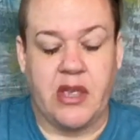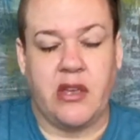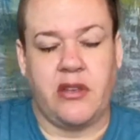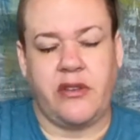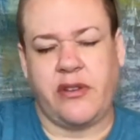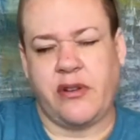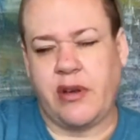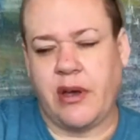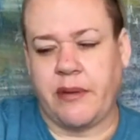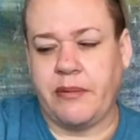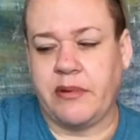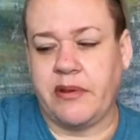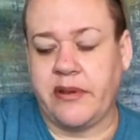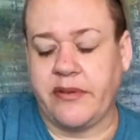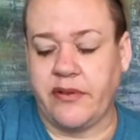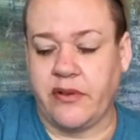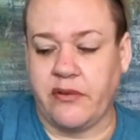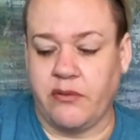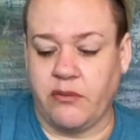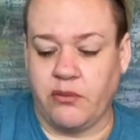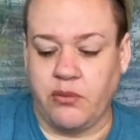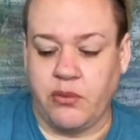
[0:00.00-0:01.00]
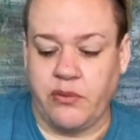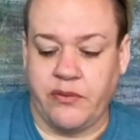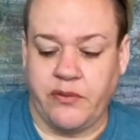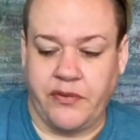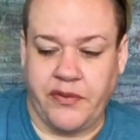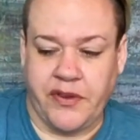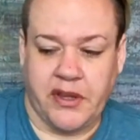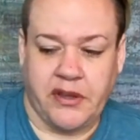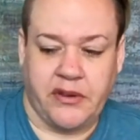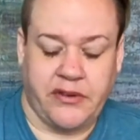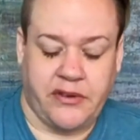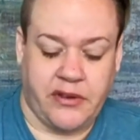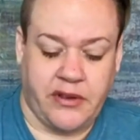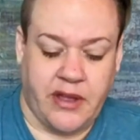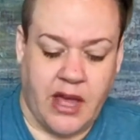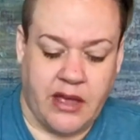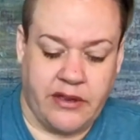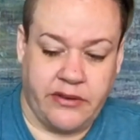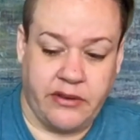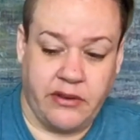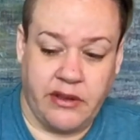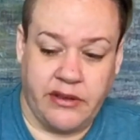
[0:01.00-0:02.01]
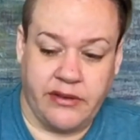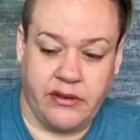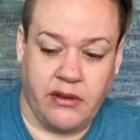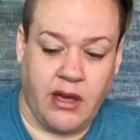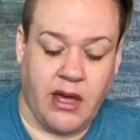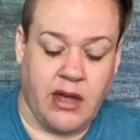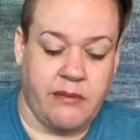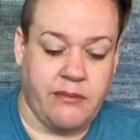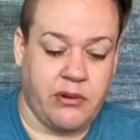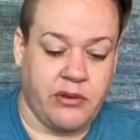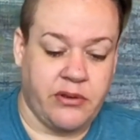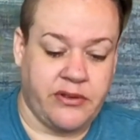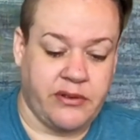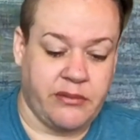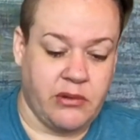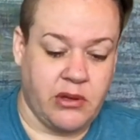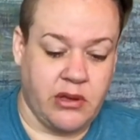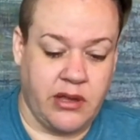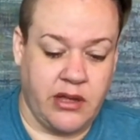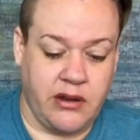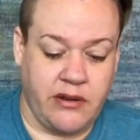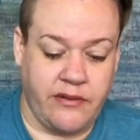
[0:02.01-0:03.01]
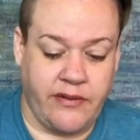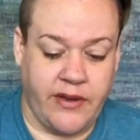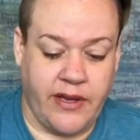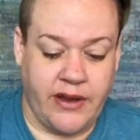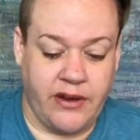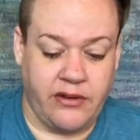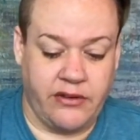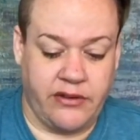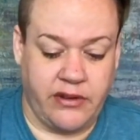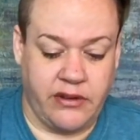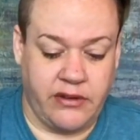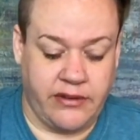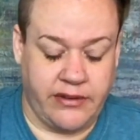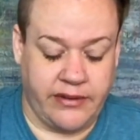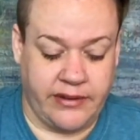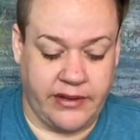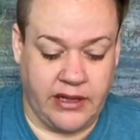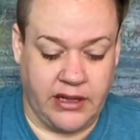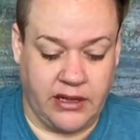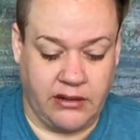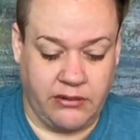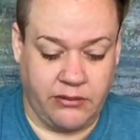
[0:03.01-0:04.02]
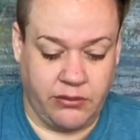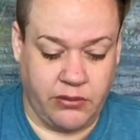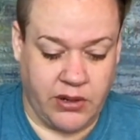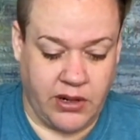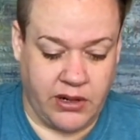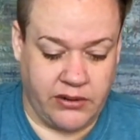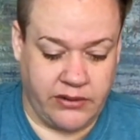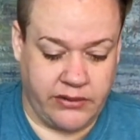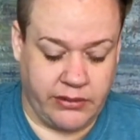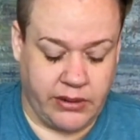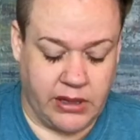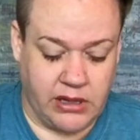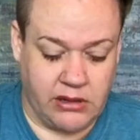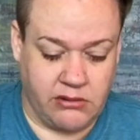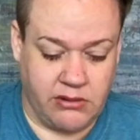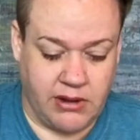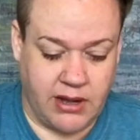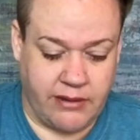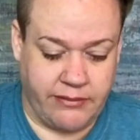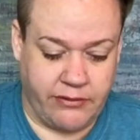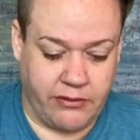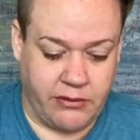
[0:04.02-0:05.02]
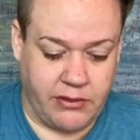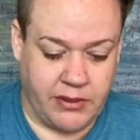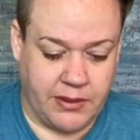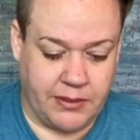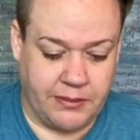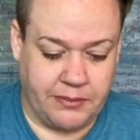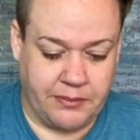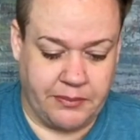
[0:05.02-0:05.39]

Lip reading: So a couple different feels to that. So let's go ahead and pull some clarifiers and see what else we can grab from it.